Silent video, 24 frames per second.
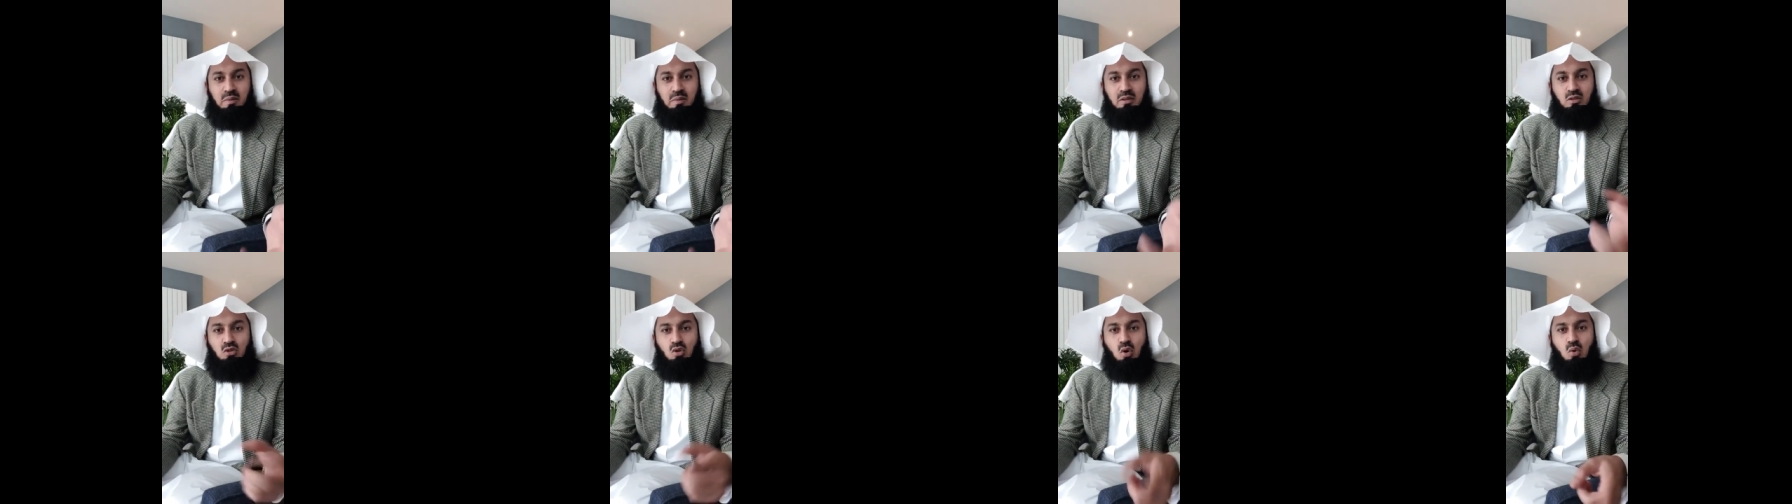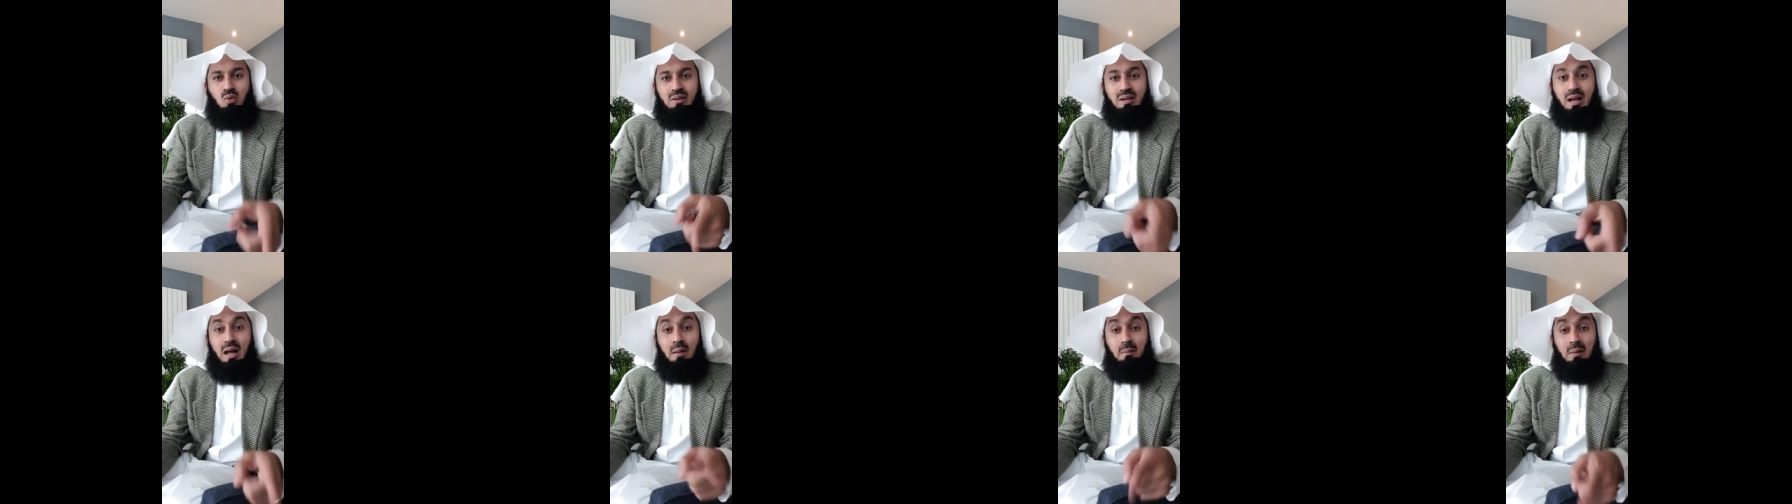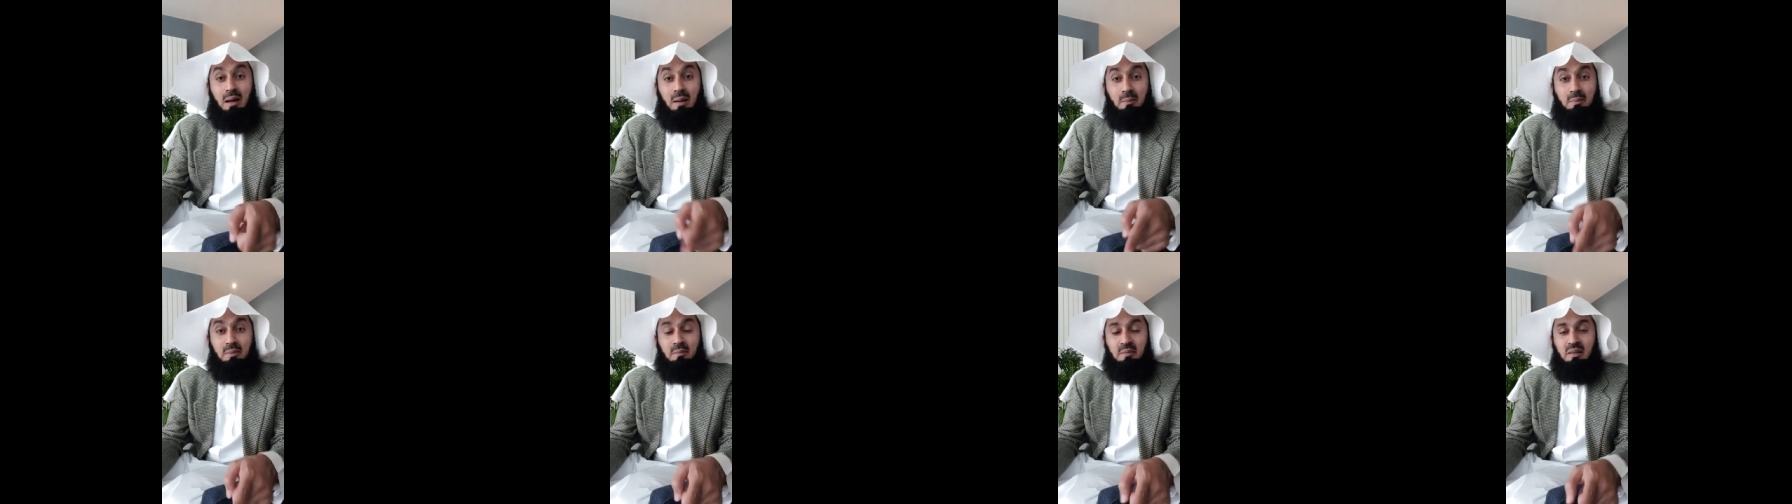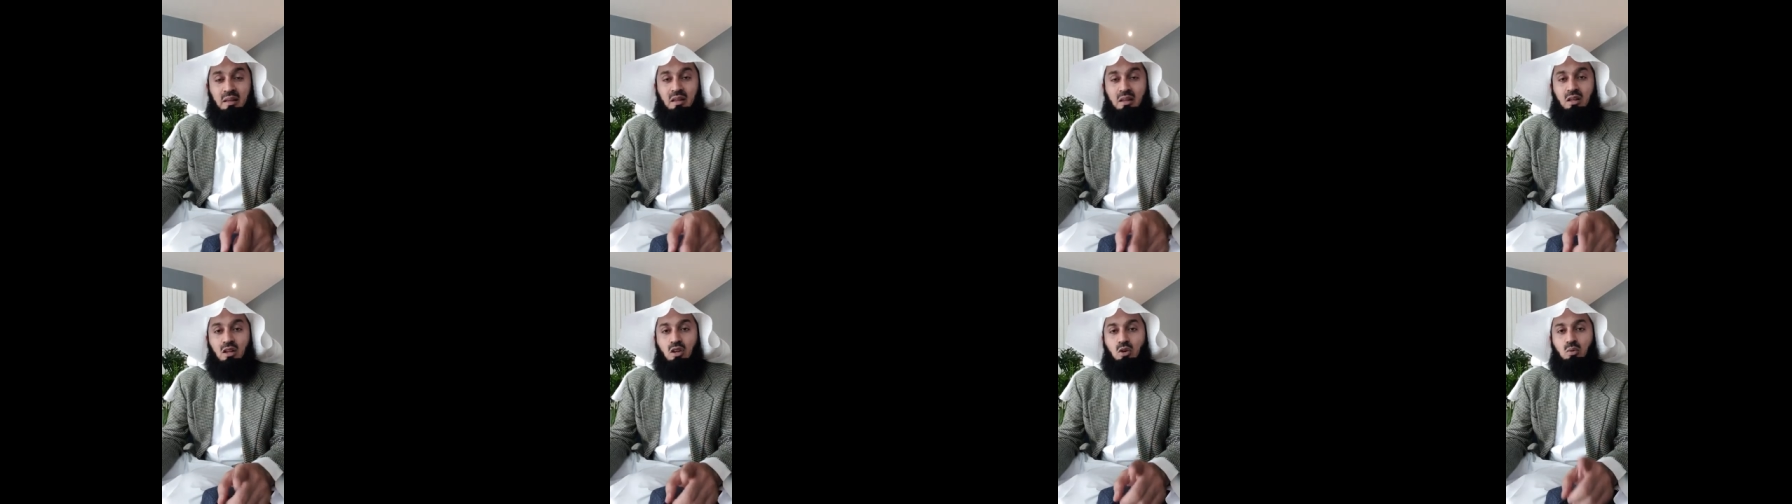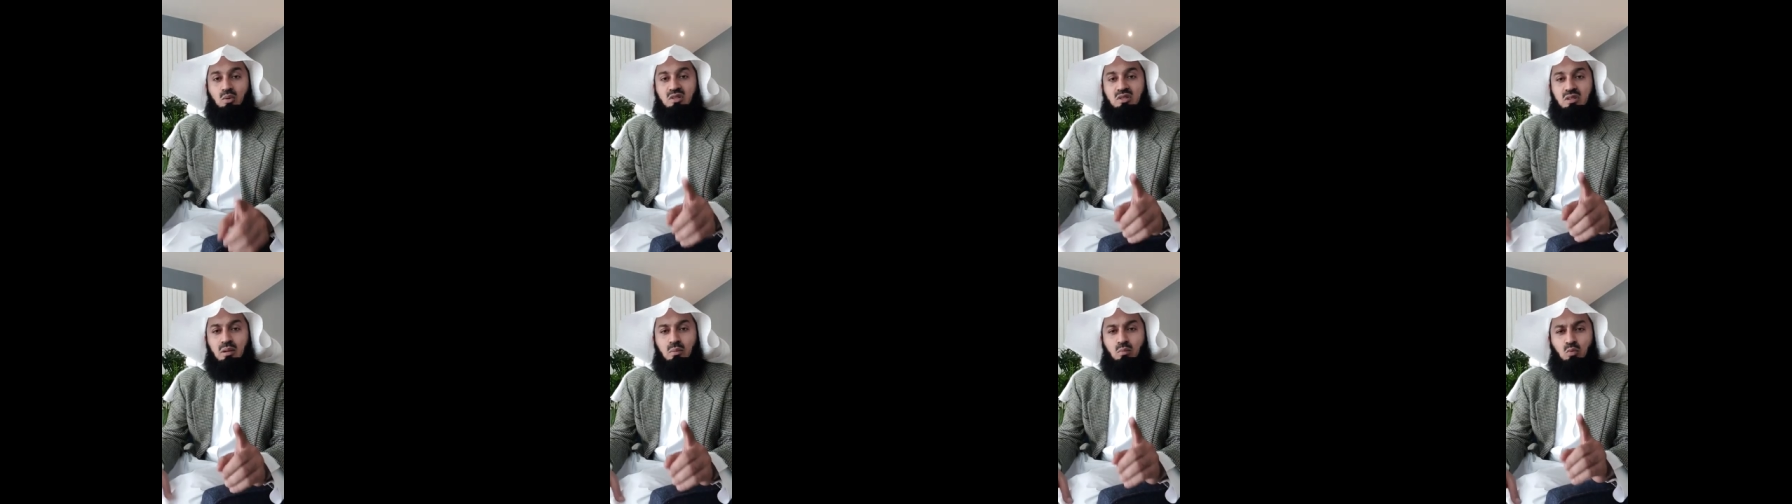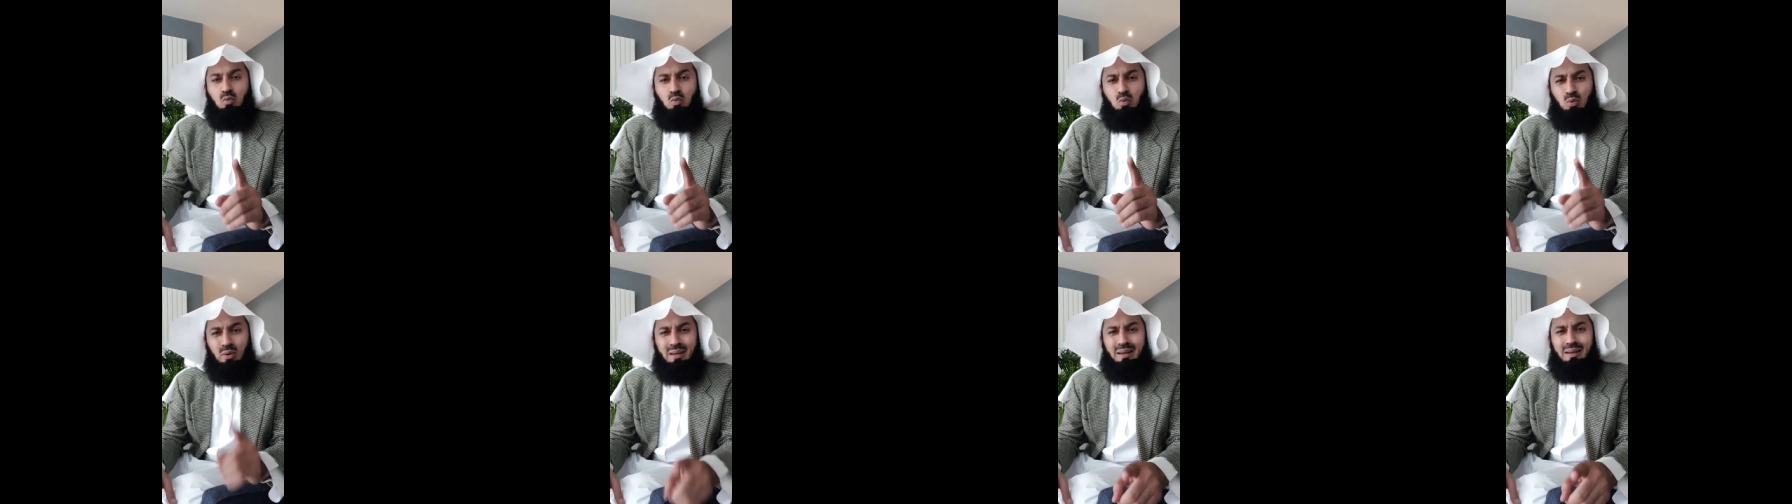But don't come up with
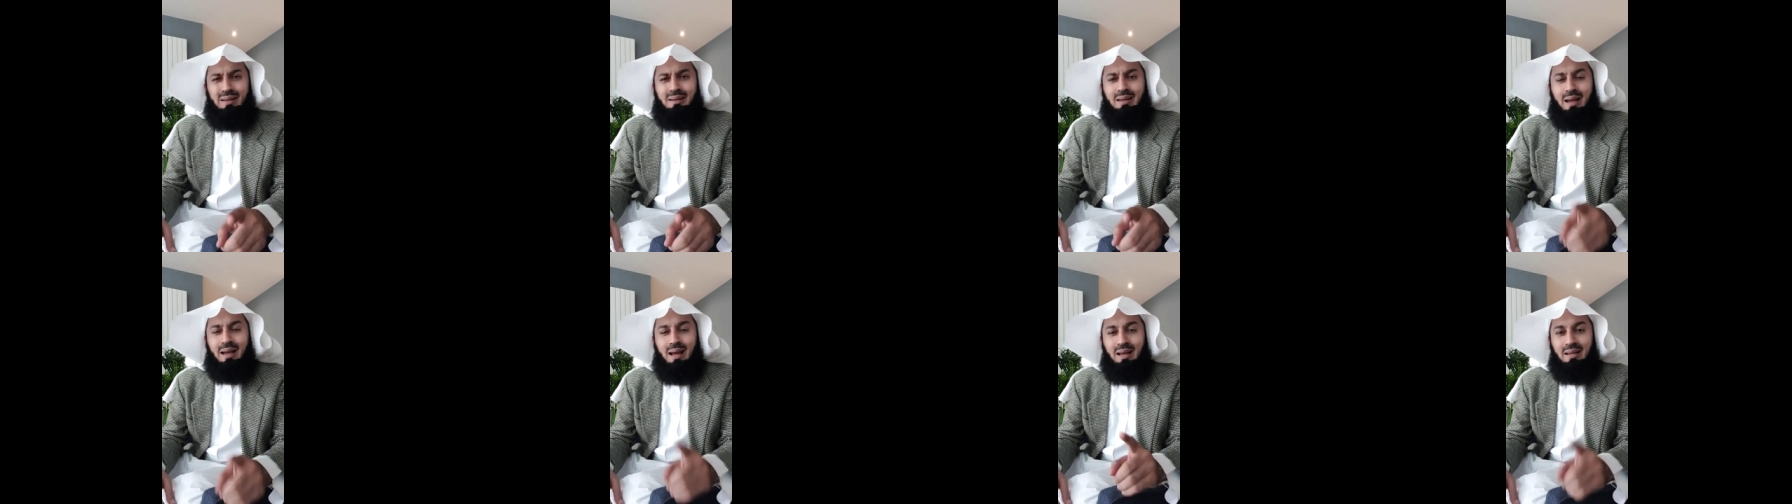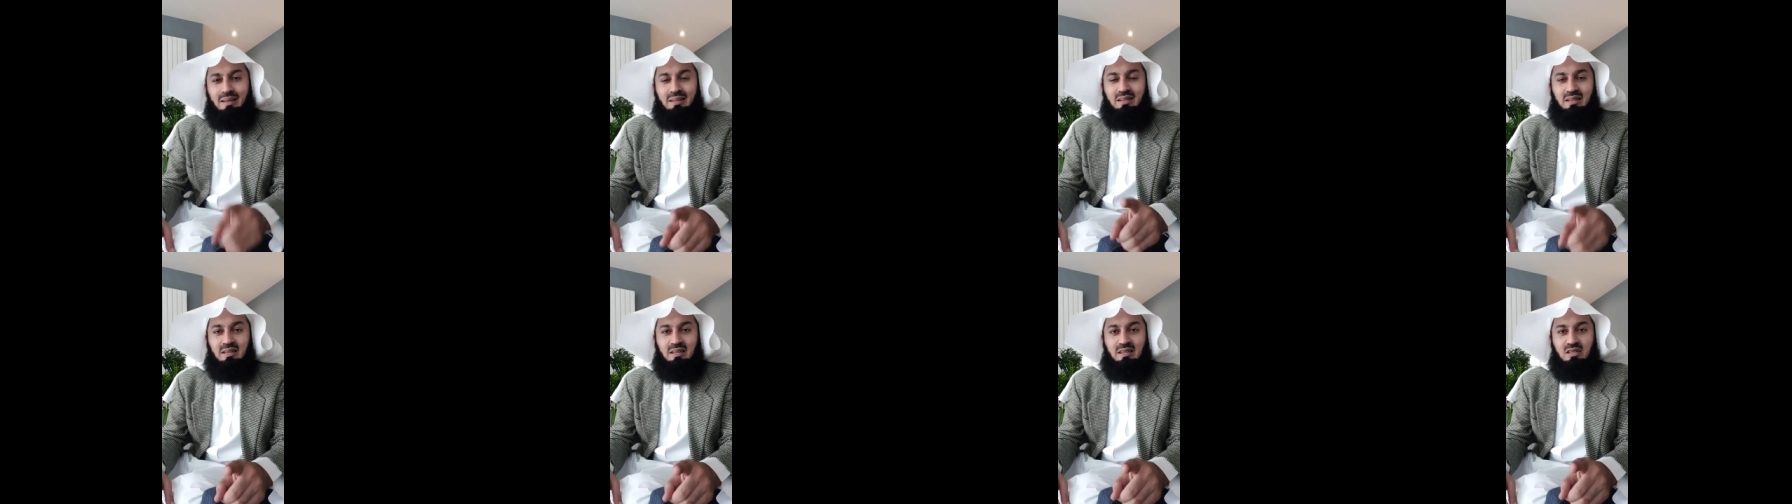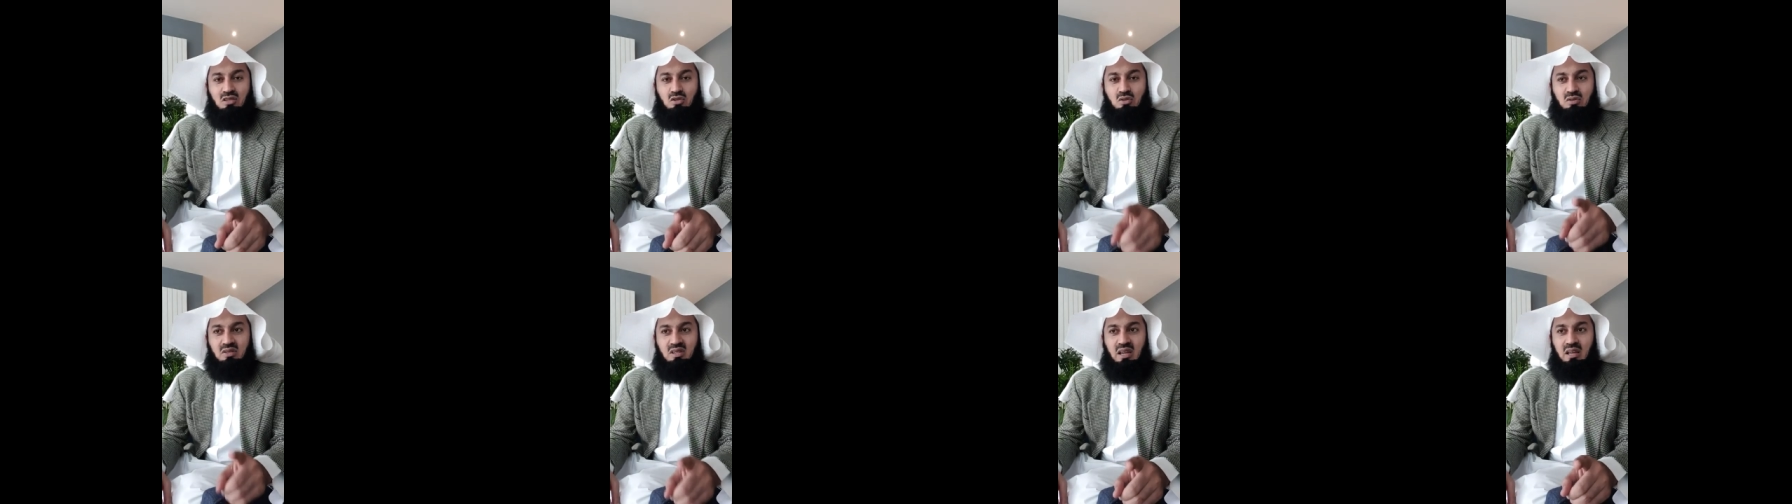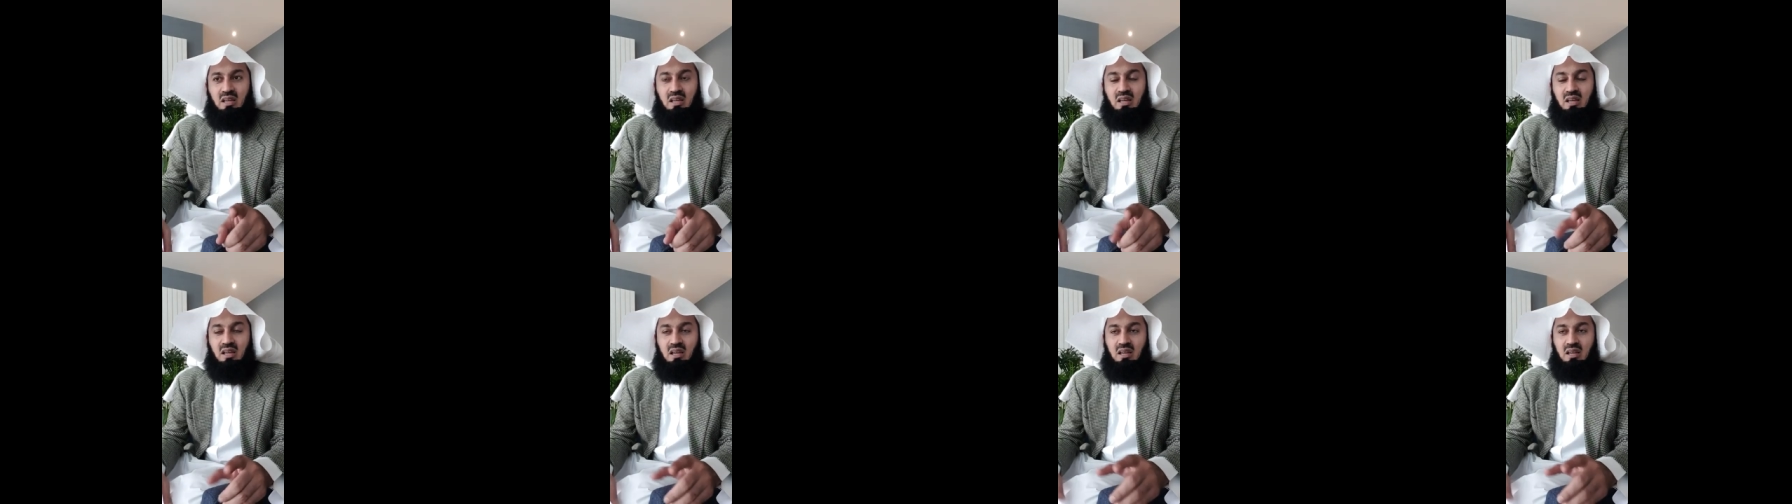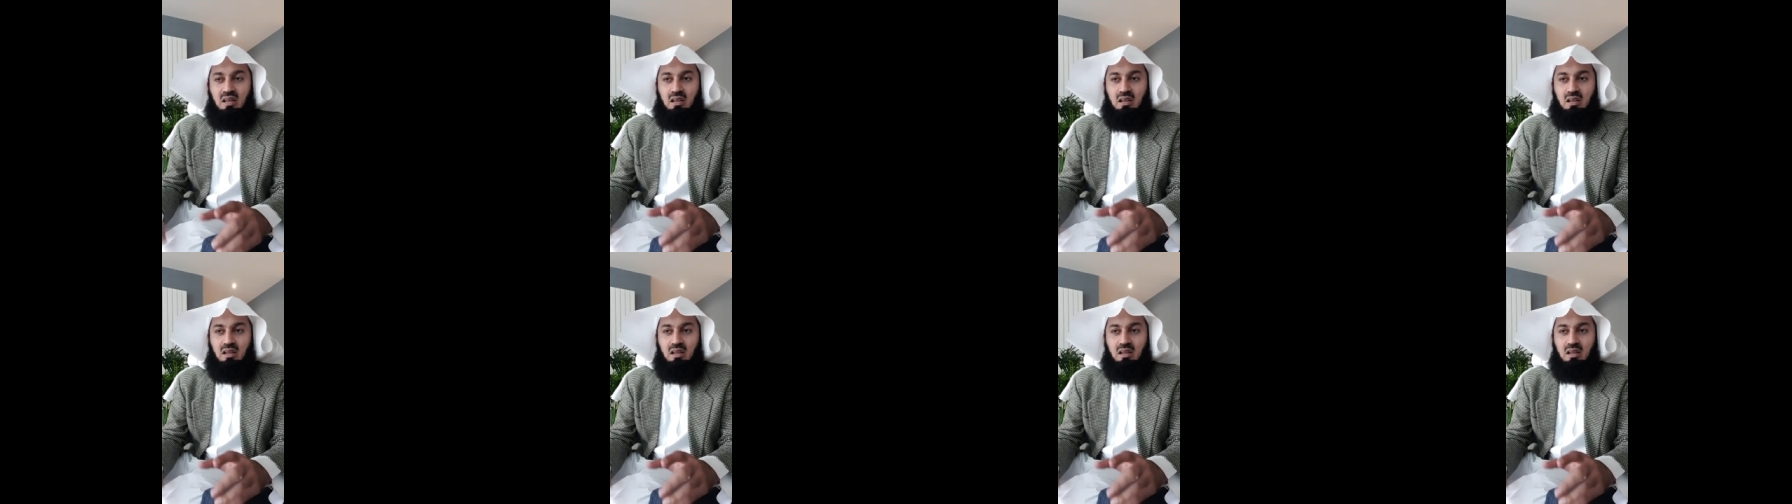some weird ideas to say,